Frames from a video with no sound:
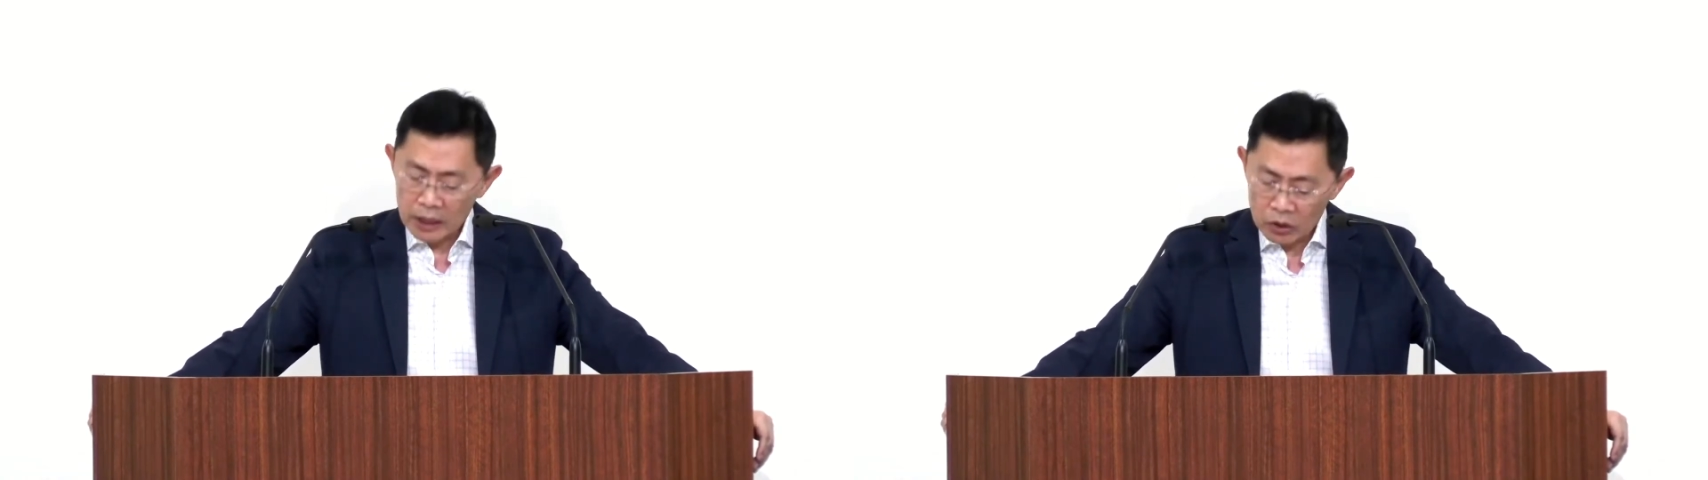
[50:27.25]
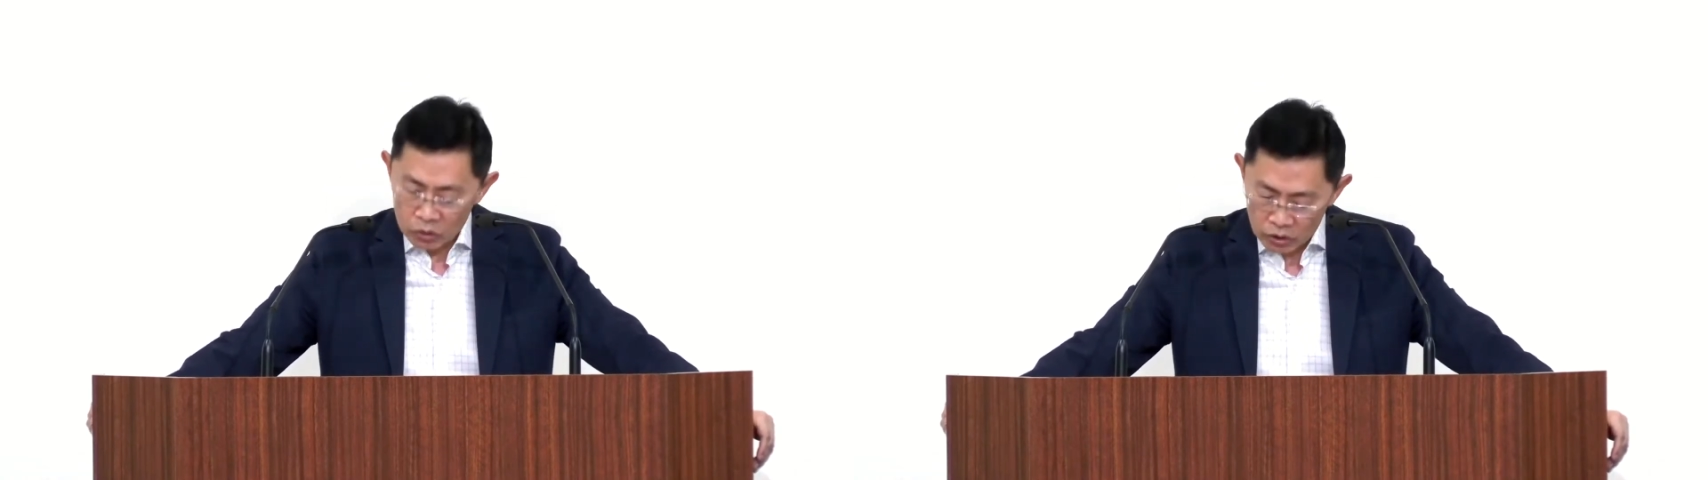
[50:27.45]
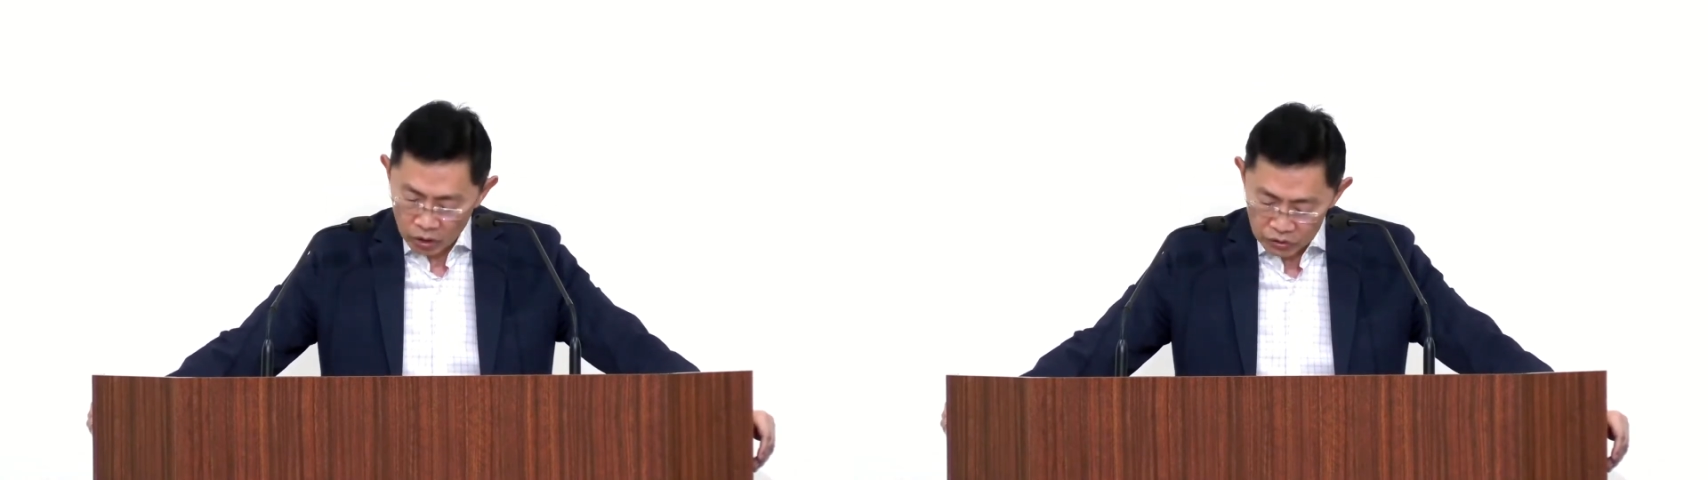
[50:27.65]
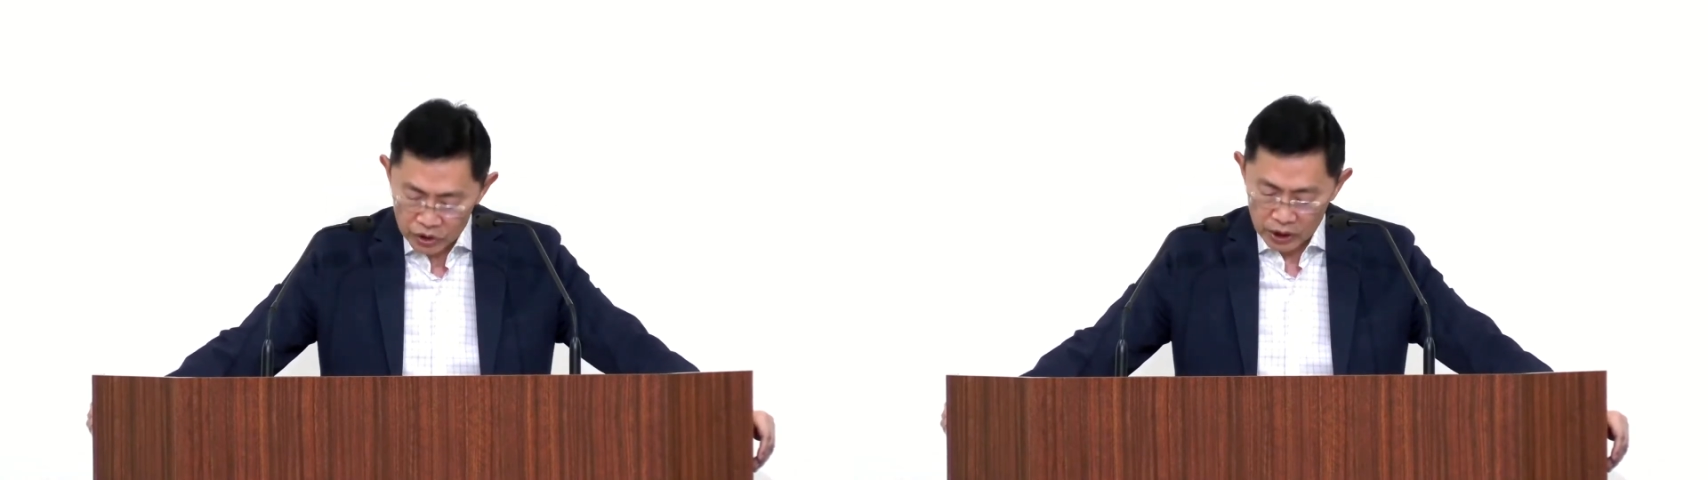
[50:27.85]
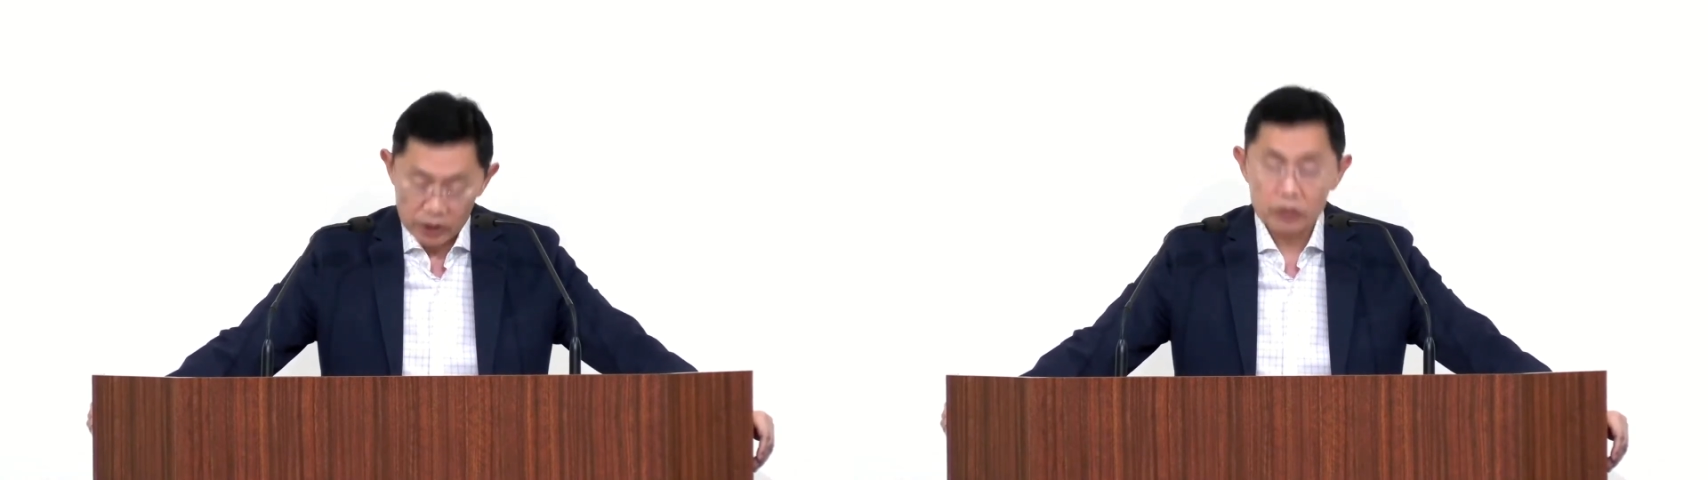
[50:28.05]
But a good
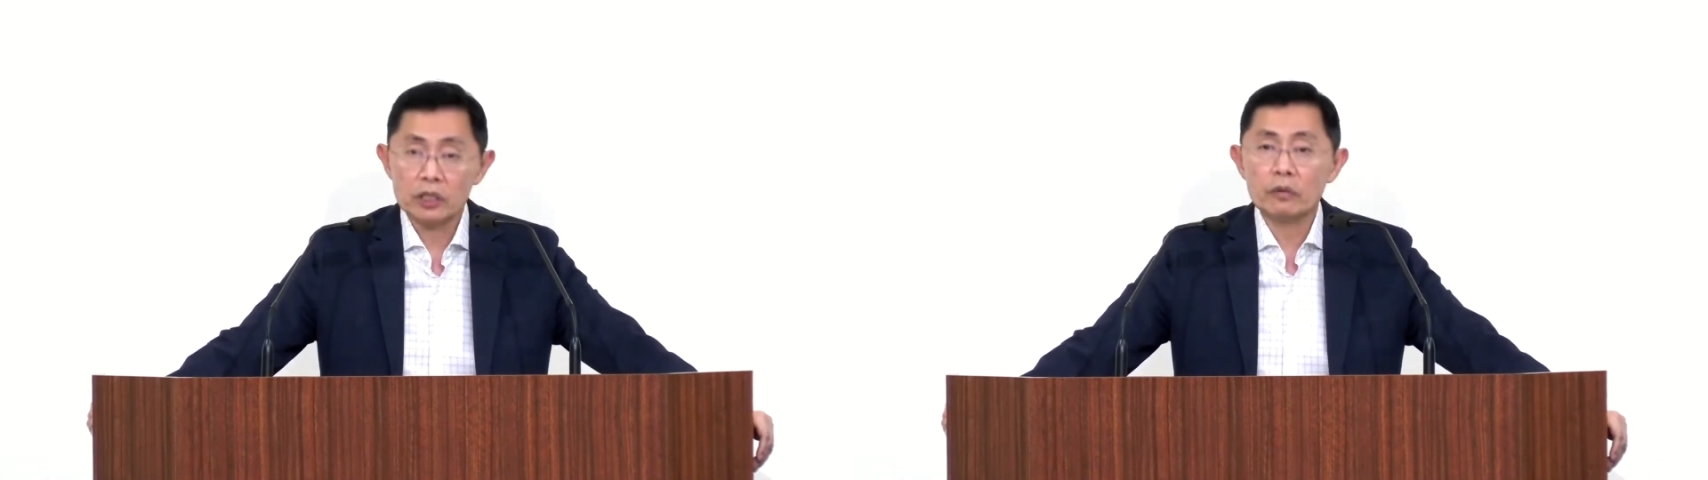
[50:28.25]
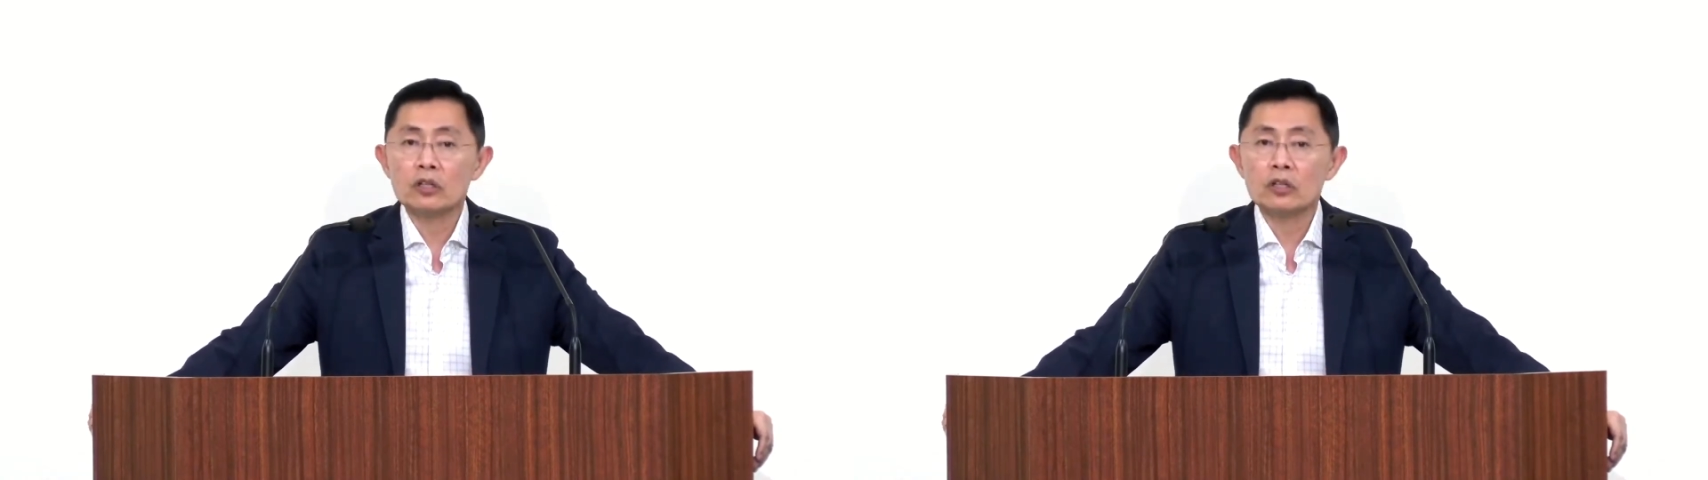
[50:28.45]
conscience.